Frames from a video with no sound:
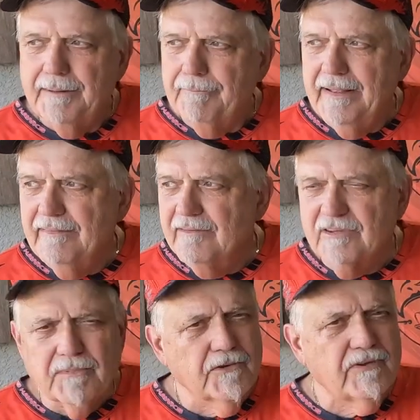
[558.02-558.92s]
man,
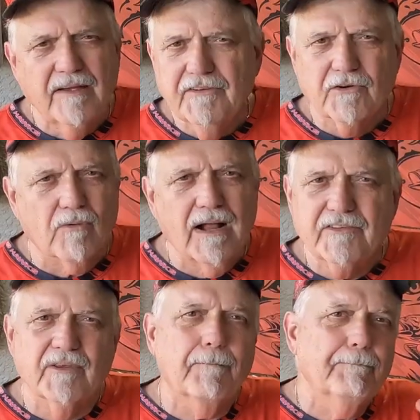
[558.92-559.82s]
some of those heavier
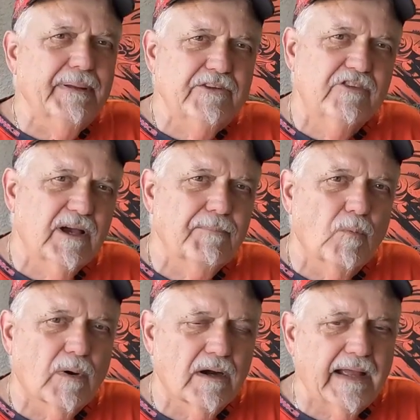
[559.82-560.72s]
rods will beat you up
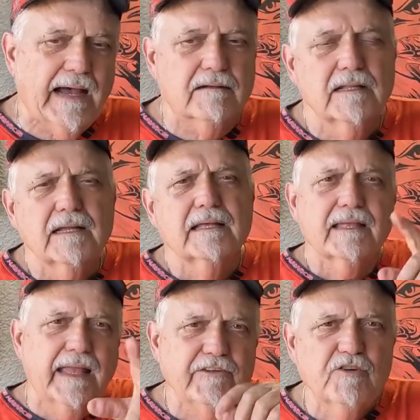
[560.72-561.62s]
and wear you out.
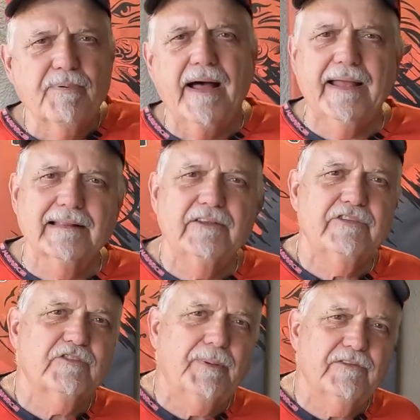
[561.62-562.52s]
Can you buy a less
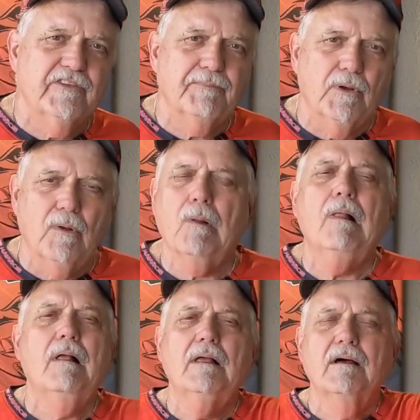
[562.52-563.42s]
expensive pole
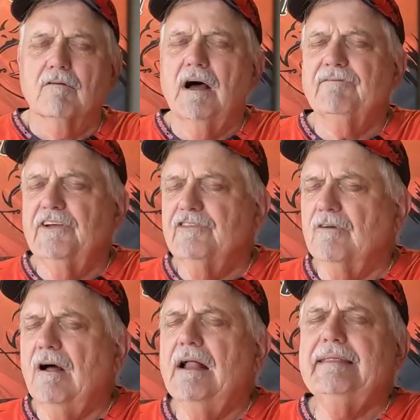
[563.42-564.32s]
fishing
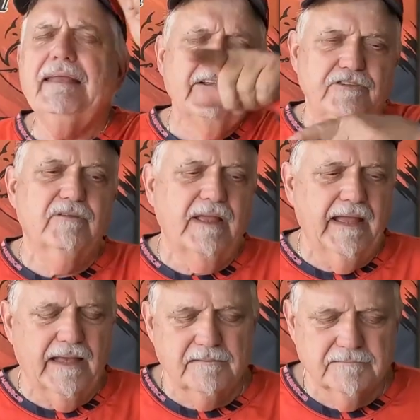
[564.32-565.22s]
rod? Yes, you
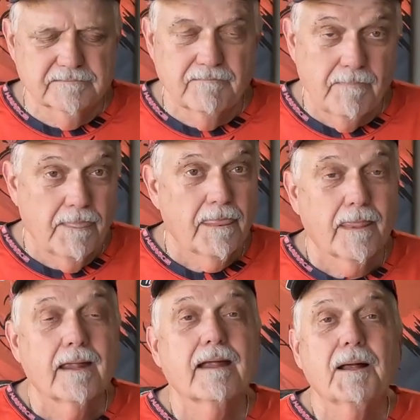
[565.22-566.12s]
can.
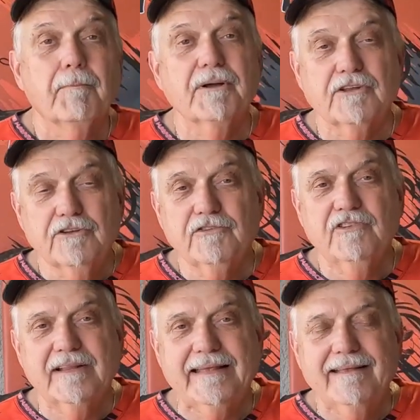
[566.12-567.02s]
But
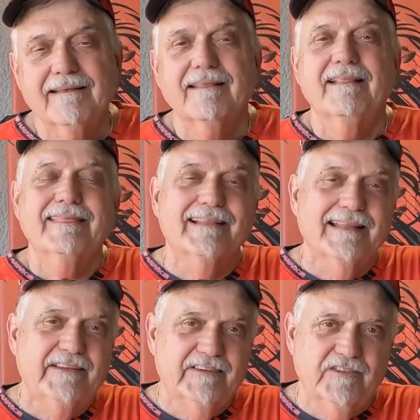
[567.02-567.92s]
usually, the
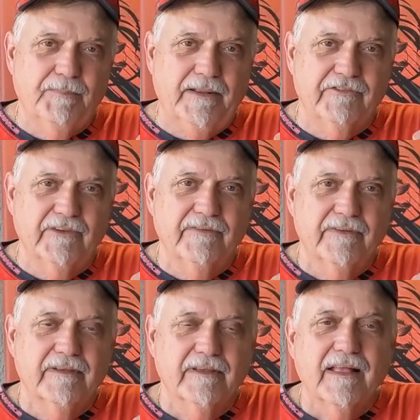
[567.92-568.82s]
less expensive,
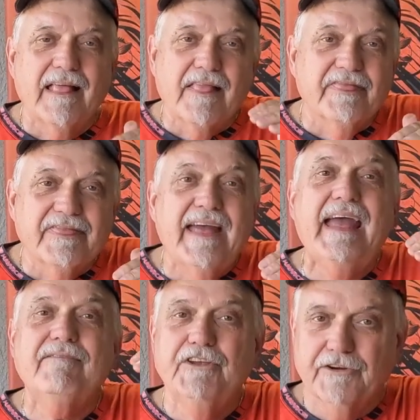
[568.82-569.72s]
the
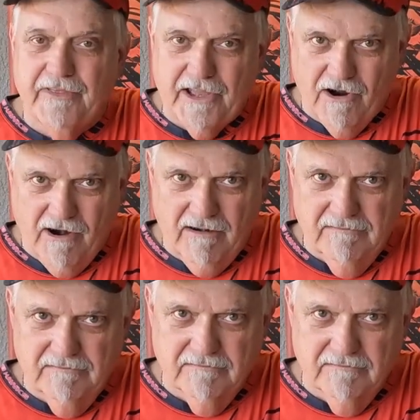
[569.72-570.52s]
heavier they are,